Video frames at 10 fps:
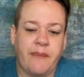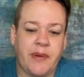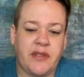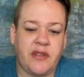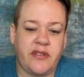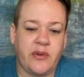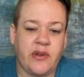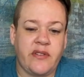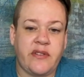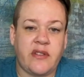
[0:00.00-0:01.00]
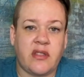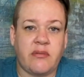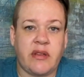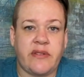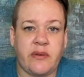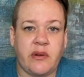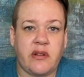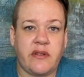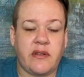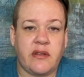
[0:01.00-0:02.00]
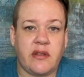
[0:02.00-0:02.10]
But the swords is the Three of Swords.